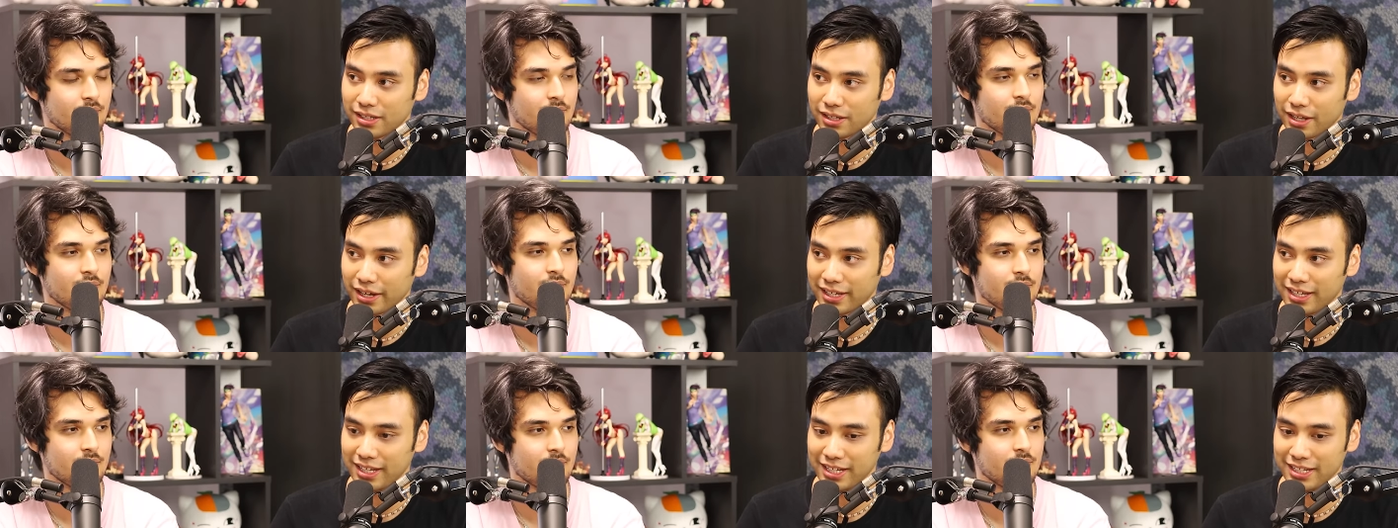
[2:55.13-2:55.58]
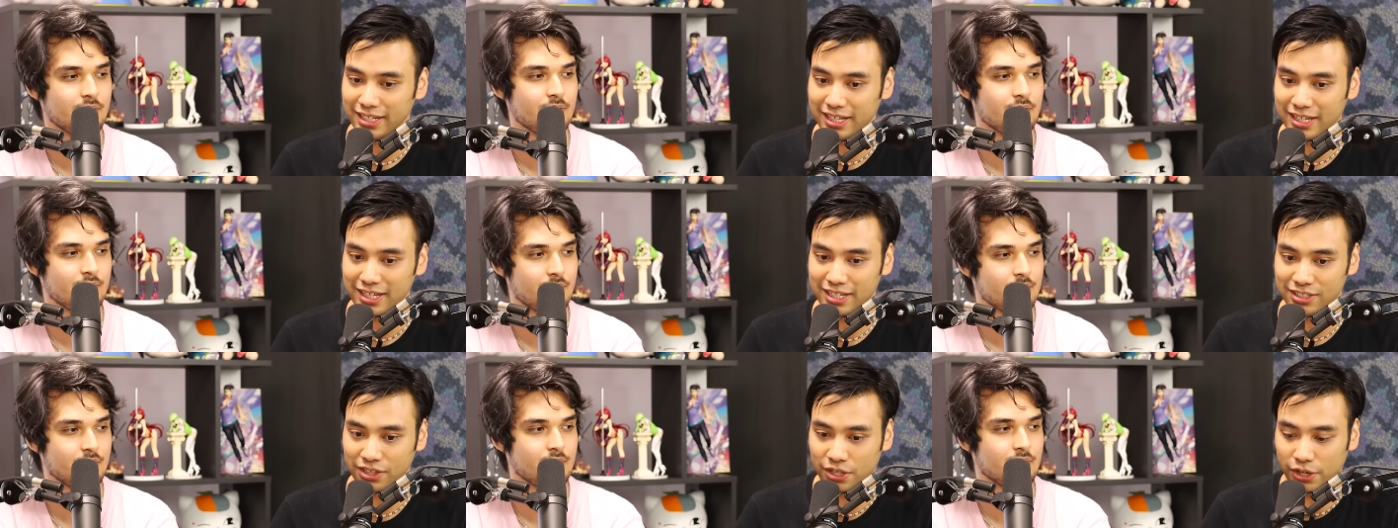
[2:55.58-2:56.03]
Speaker 1: Mm. Like he
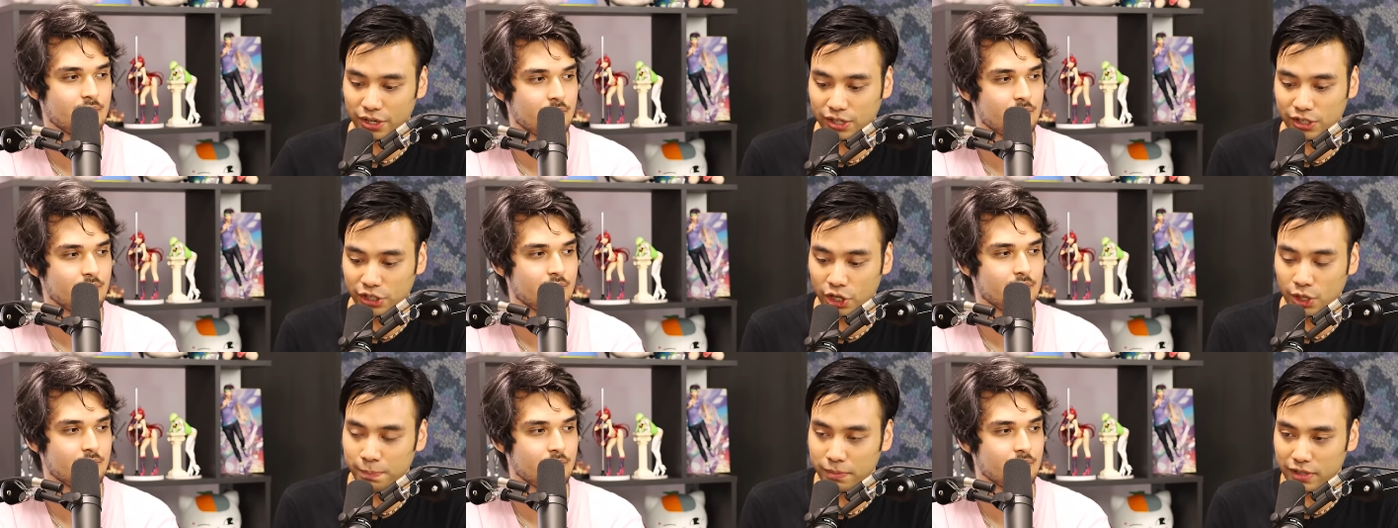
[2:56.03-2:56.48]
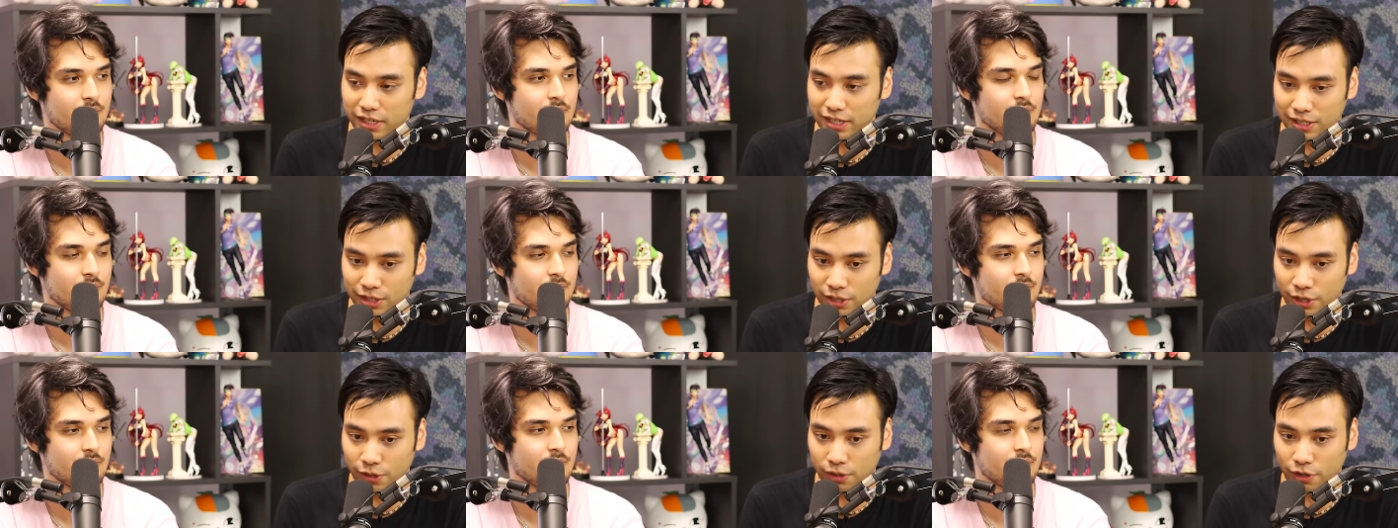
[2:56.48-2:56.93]
he's no he no
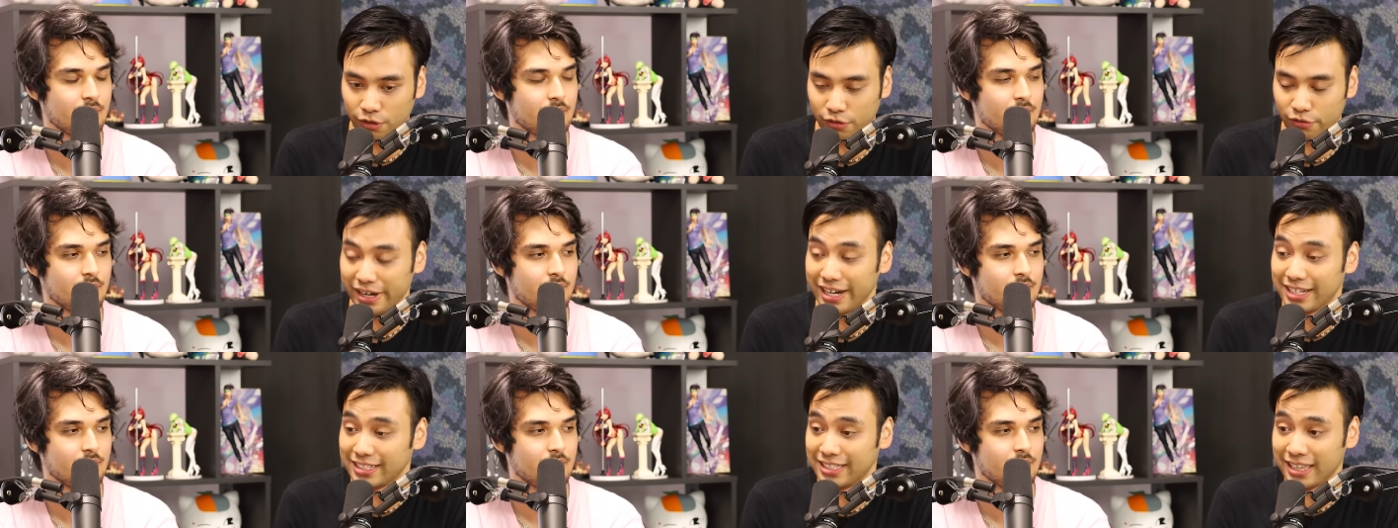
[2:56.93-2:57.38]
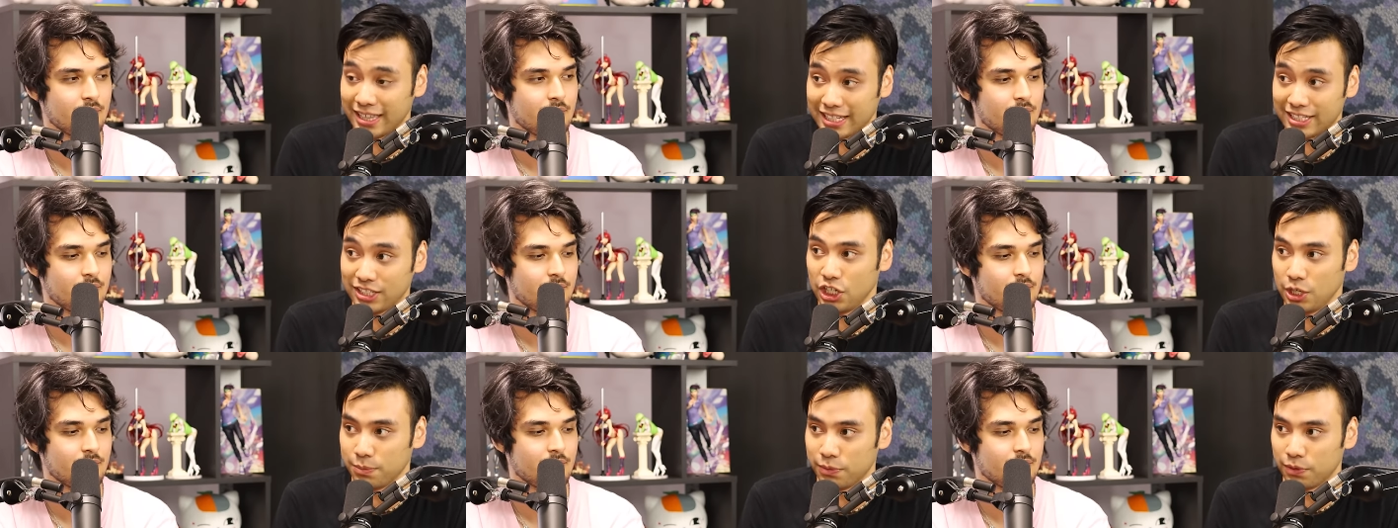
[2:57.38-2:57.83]
he no longer is in
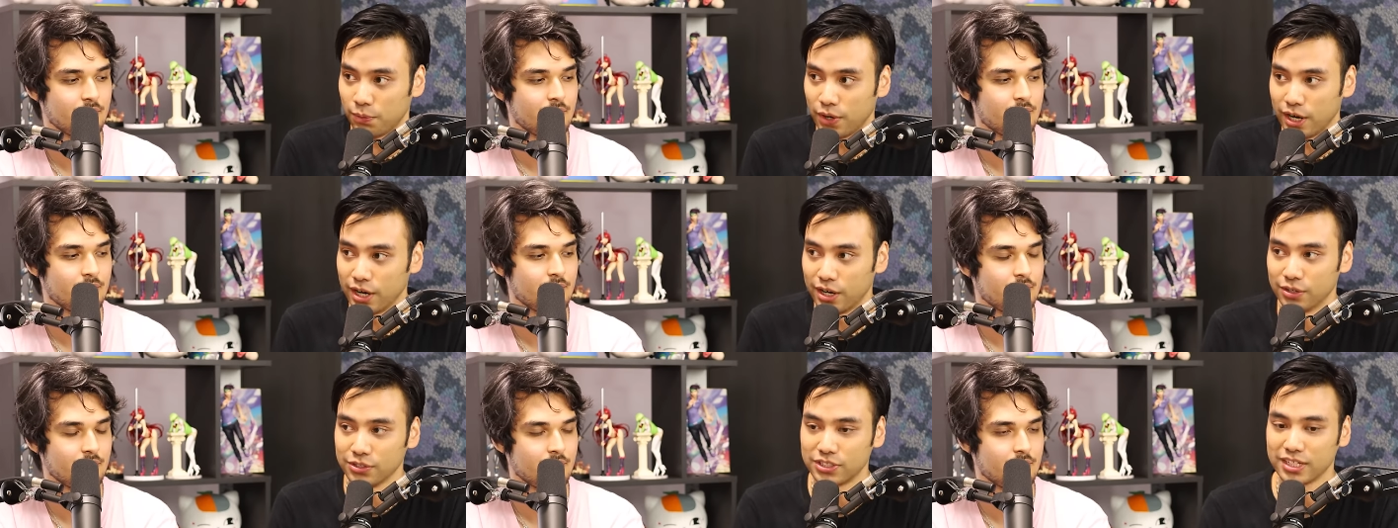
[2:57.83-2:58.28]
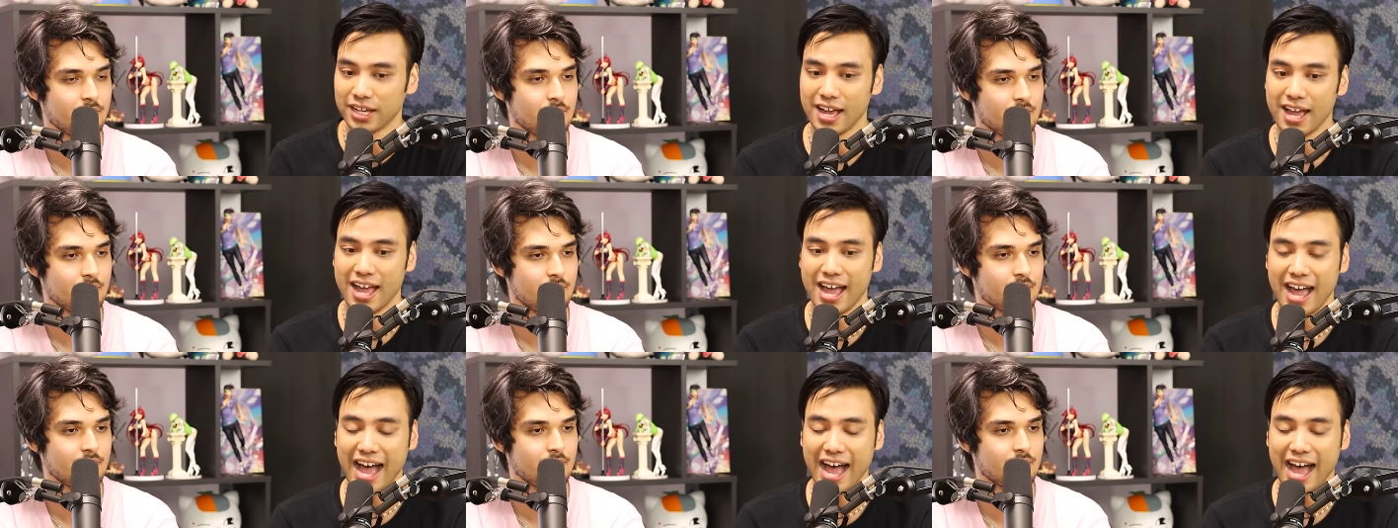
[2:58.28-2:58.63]
this human world,